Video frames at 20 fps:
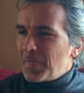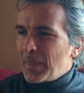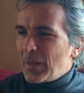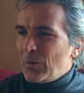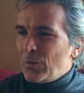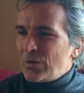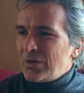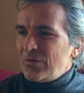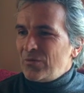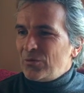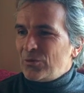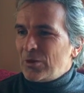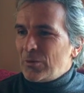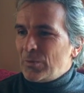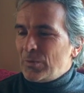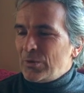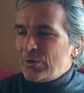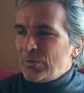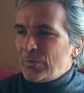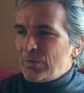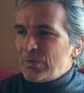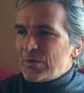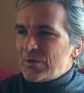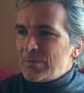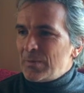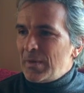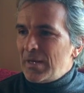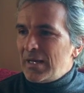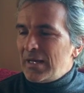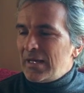looking for a purpose
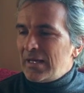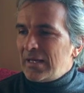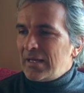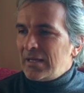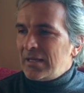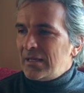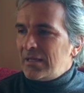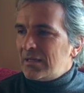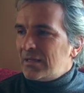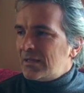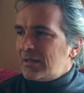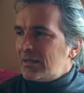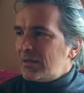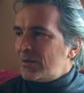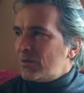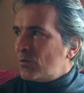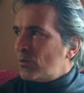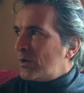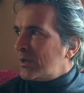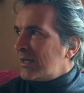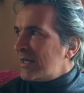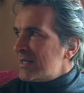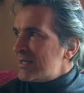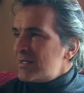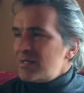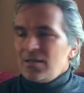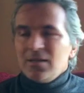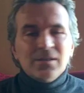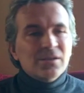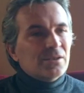by what I
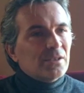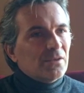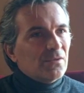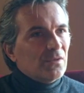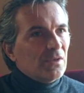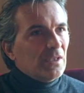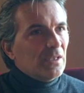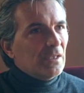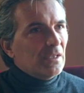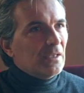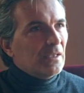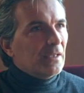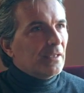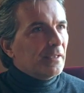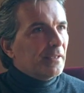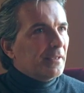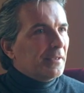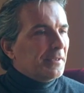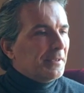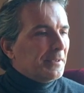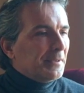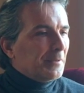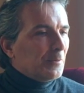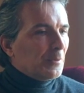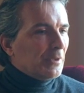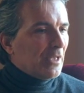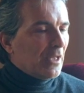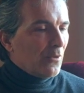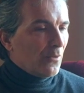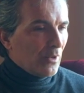see on TV and
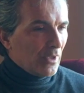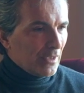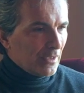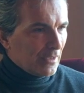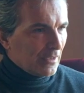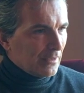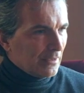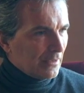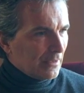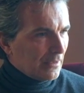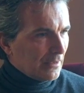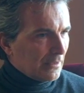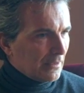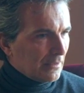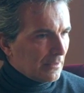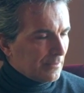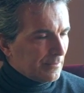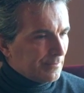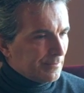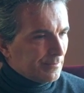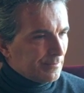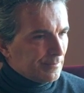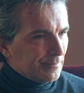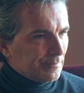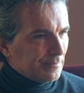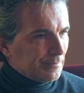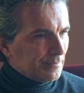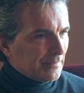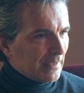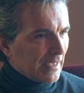what I read in the
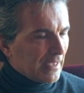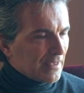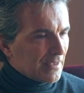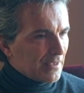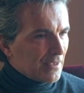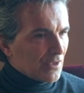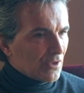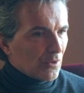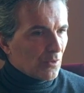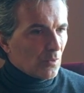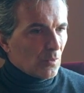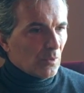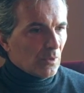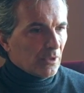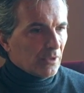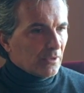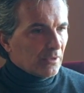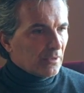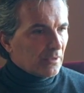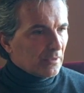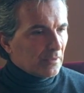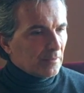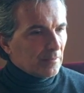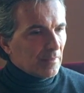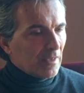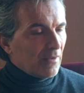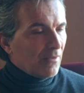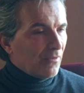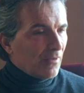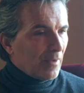magazines, or what
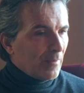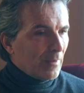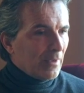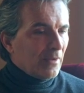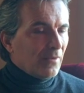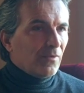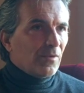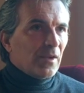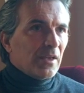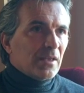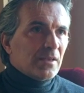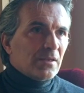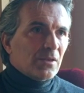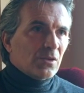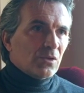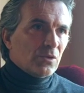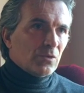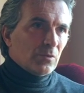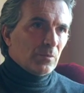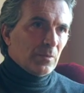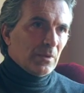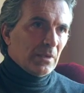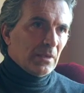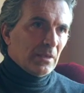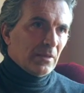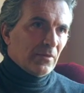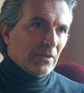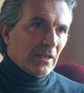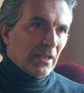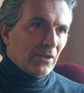my family thinks it should
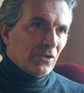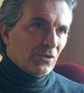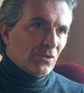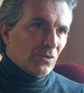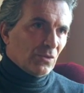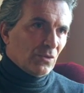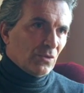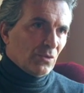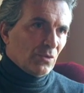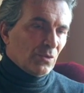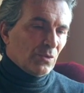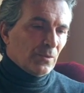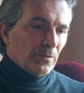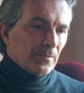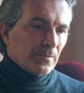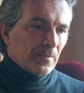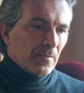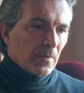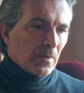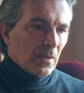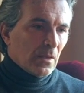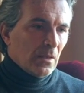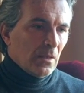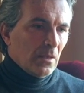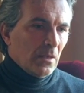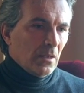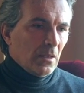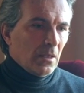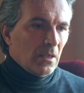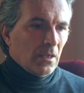be, that I should do,
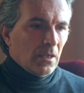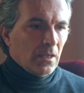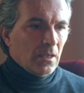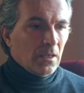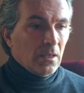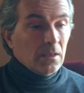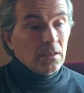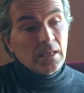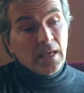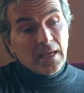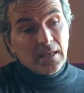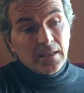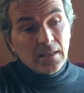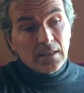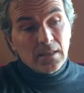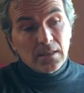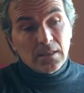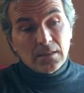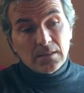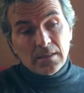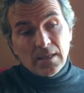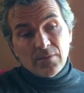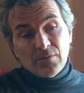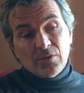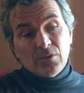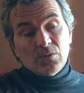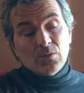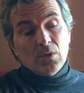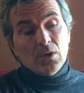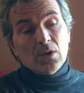yeah, it's
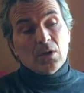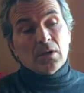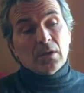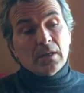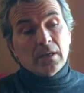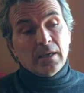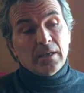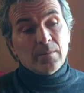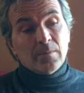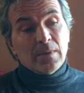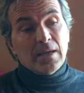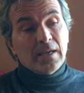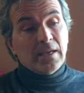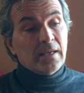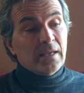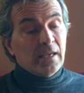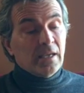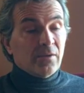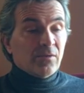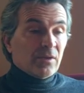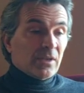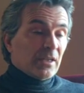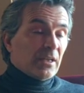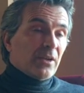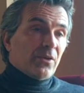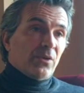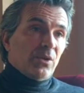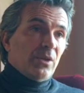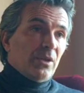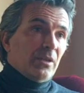nothing wrong. I might have a
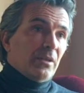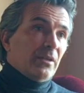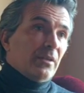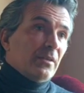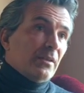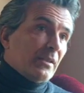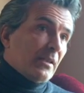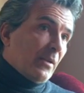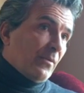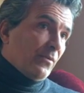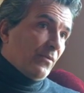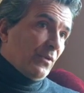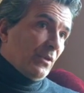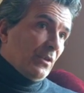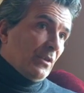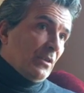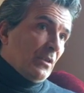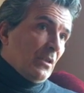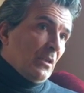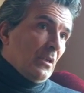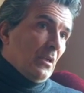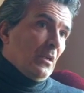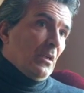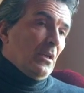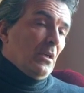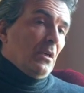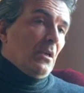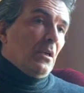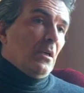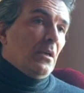career in something.
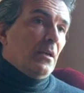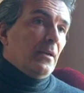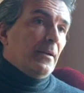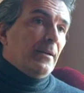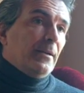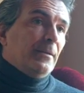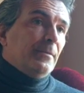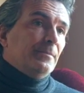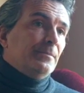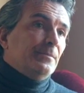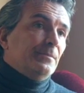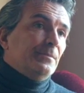I